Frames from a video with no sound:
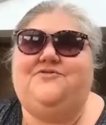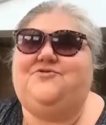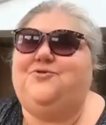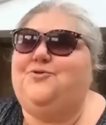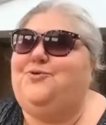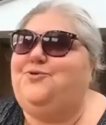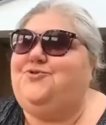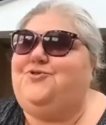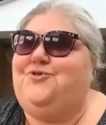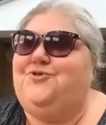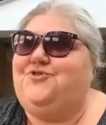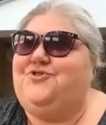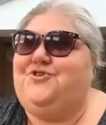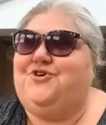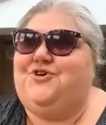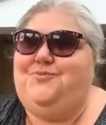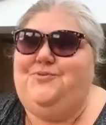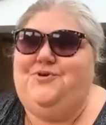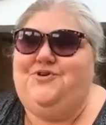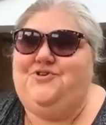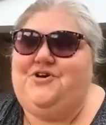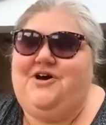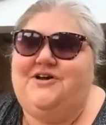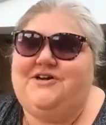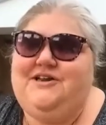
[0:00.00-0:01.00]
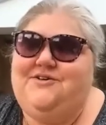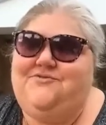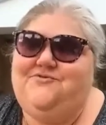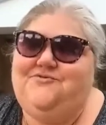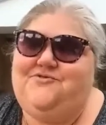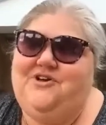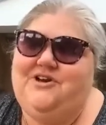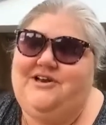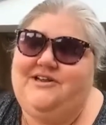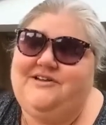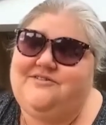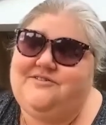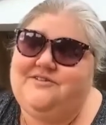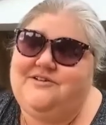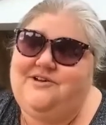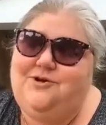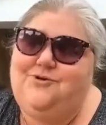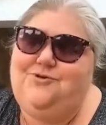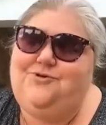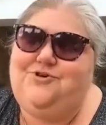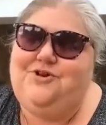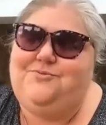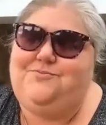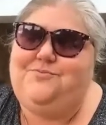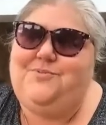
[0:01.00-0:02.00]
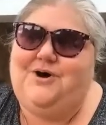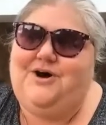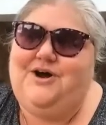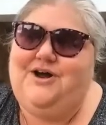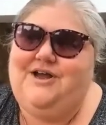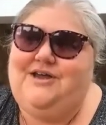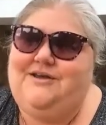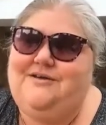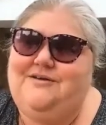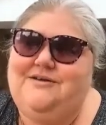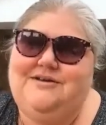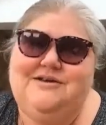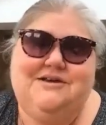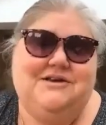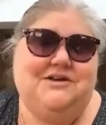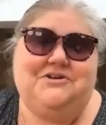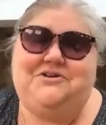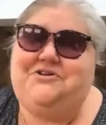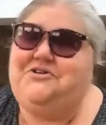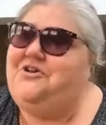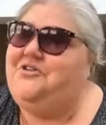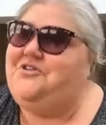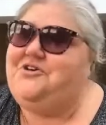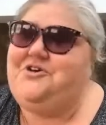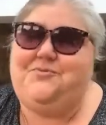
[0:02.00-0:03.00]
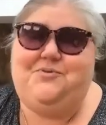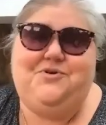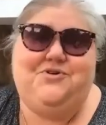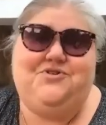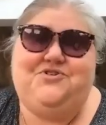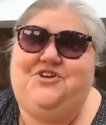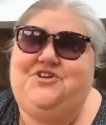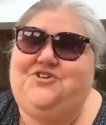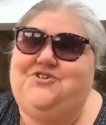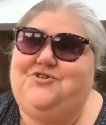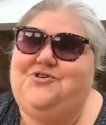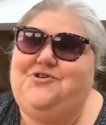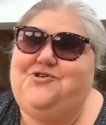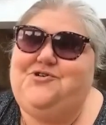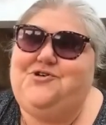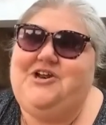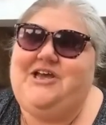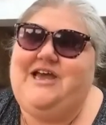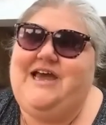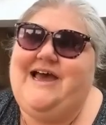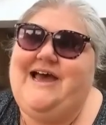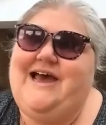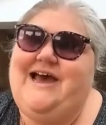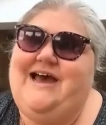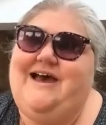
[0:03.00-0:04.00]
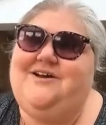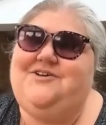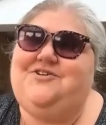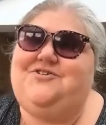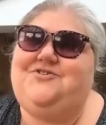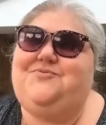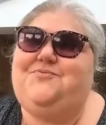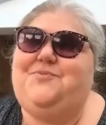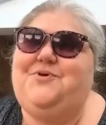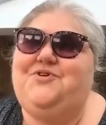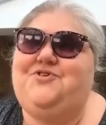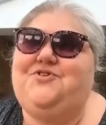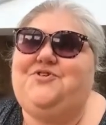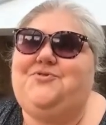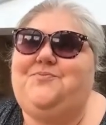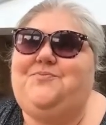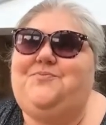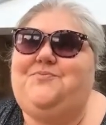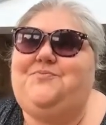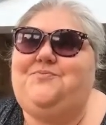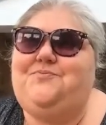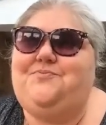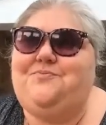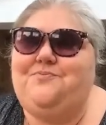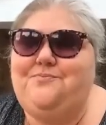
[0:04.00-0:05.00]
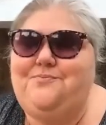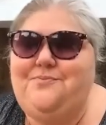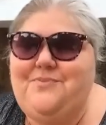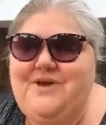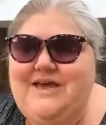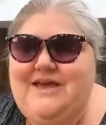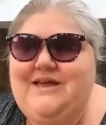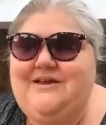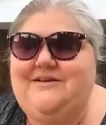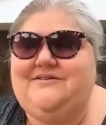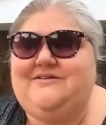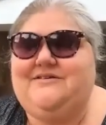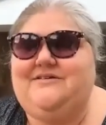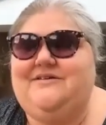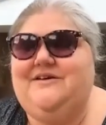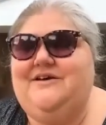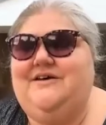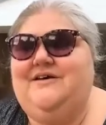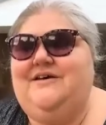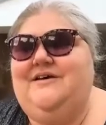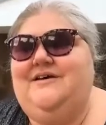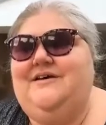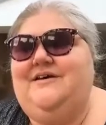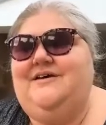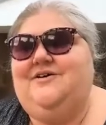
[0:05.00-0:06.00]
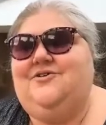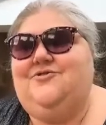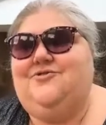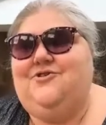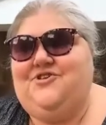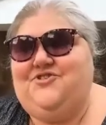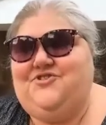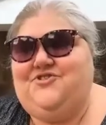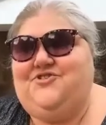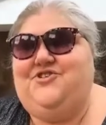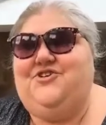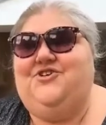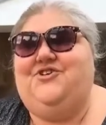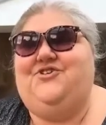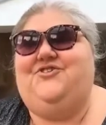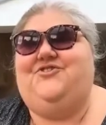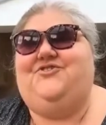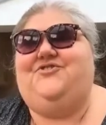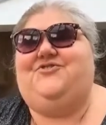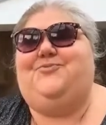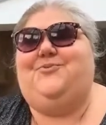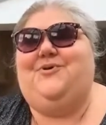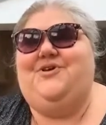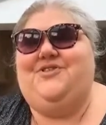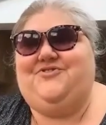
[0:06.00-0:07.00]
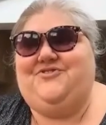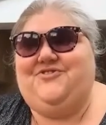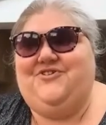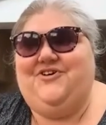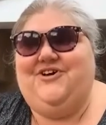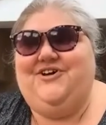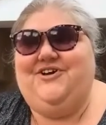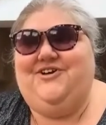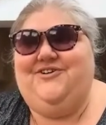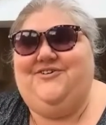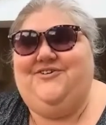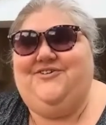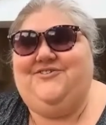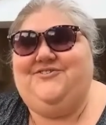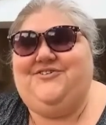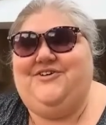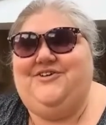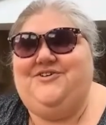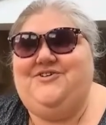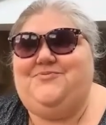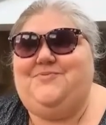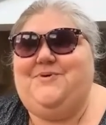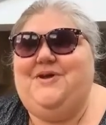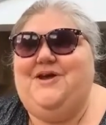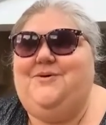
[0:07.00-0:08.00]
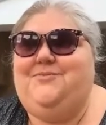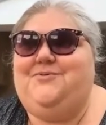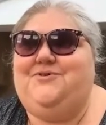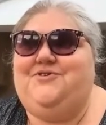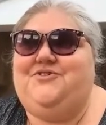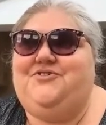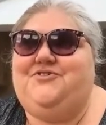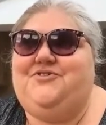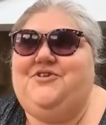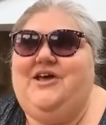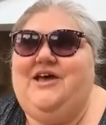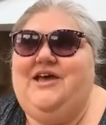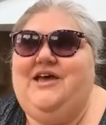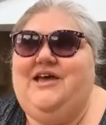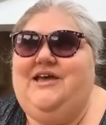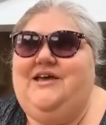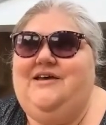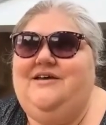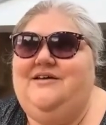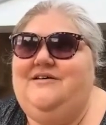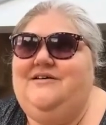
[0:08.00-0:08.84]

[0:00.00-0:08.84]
all sorts of community. I didn't feel excluded by, you know, the communities I already had, but to meet Christians with sight loss and to be able to say,